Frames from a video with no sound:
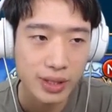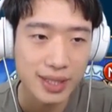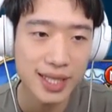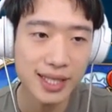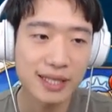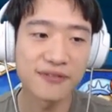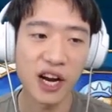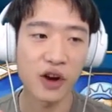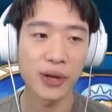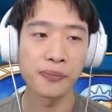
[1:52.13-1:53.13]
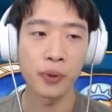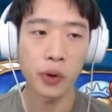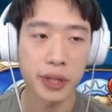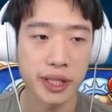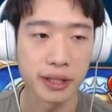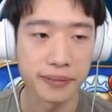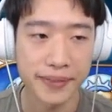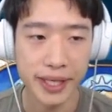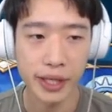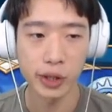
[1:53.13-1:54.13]
This is very important
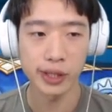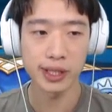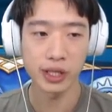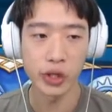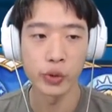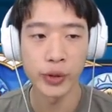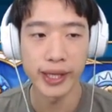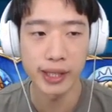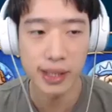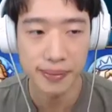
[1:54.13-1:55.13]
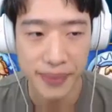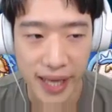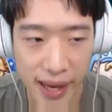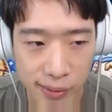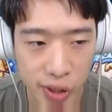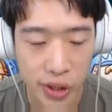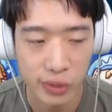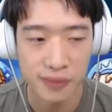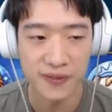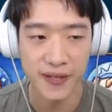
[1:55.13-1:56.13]
because you will be able
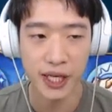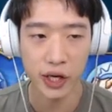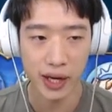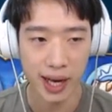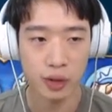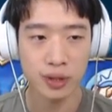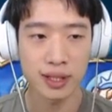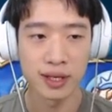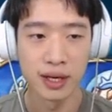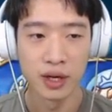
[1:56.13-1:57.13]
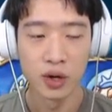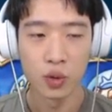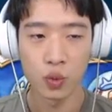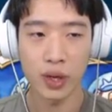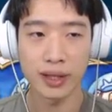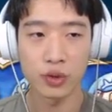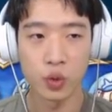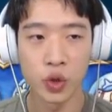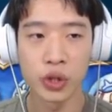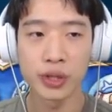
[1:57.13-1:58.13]
to figure out what
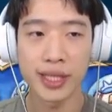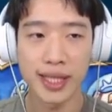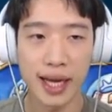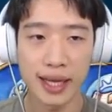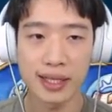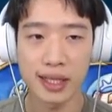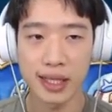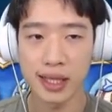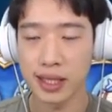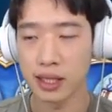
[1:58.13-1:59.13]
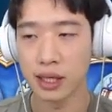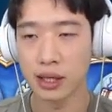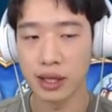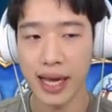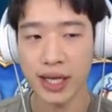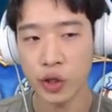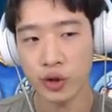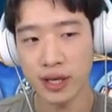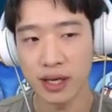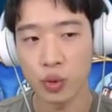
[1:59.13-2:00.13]
rune stat is
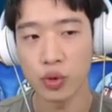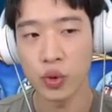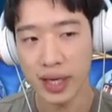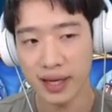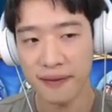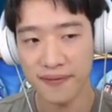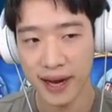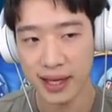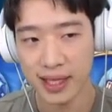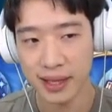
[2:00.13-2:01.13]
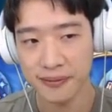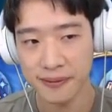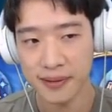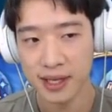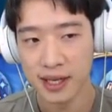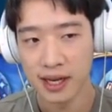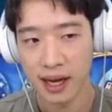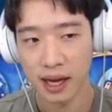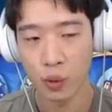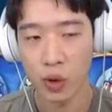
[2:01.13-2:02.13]
actually really effective
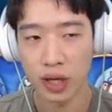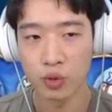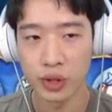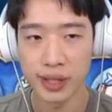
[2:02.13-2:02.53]
and what rune